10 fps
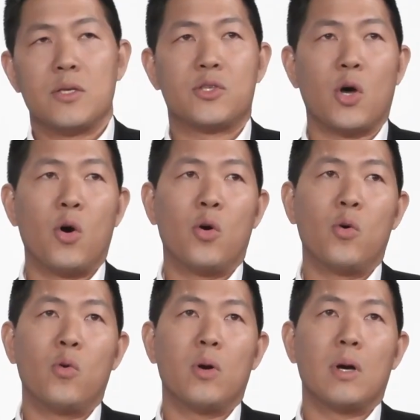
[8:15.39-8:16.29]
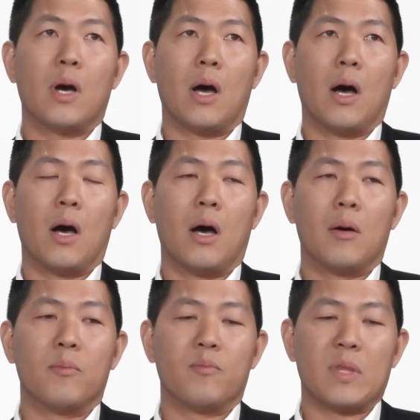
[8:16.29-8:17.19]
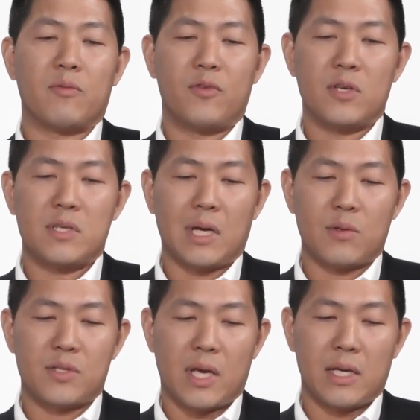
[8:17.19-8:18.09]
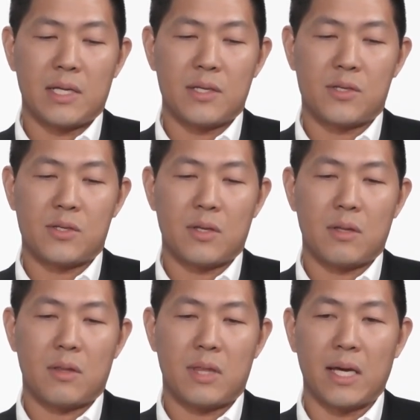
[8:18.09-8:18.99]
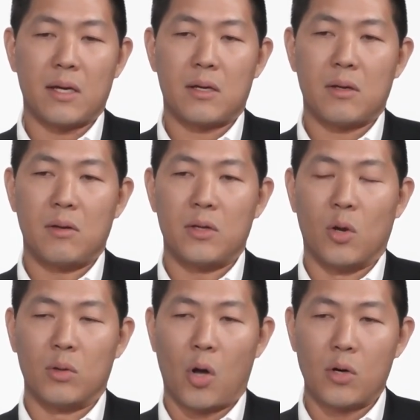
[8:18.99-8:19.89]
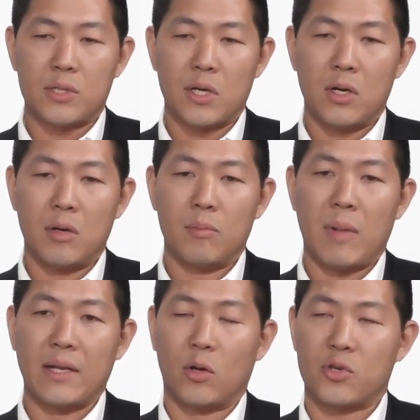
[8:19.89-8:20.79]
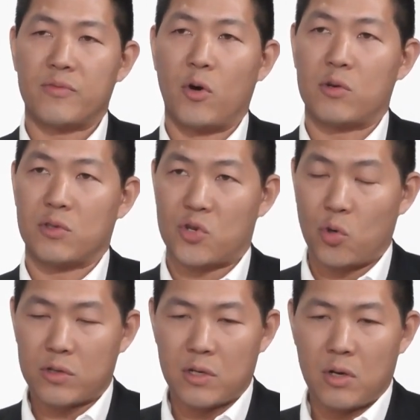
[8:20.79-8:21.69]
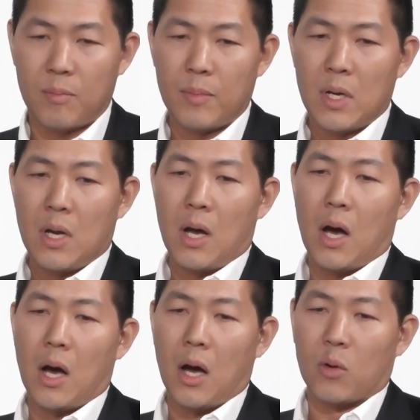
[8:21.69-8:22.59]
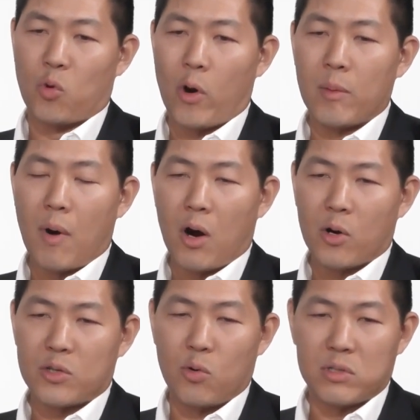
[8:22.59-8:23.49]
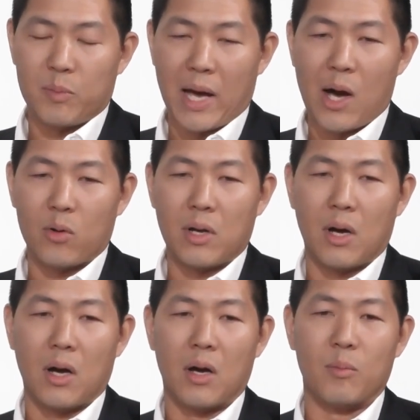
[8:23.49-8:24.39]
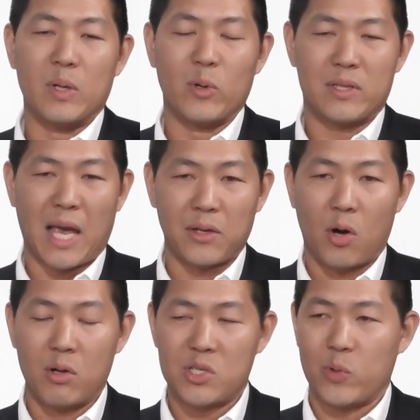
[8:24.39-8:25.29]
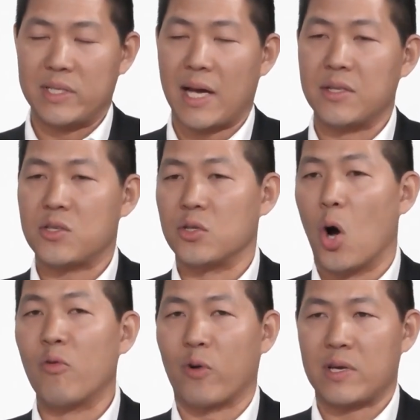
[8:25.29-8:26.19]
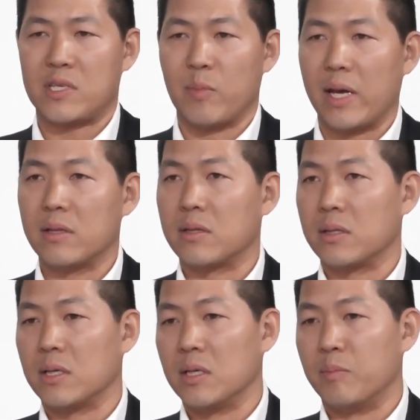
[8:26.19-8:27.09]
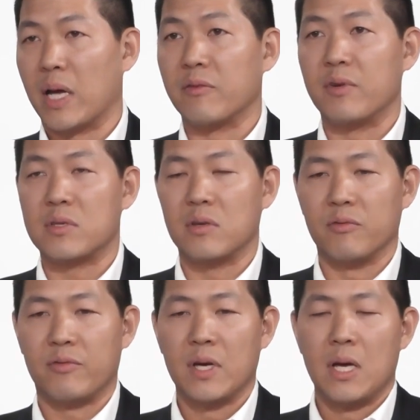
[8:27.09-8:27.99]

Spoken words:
So first thing I would say is think, you know, long term and not just focus on the short term. Roy Amara talked about with technology, we tend to overestimate the benefits of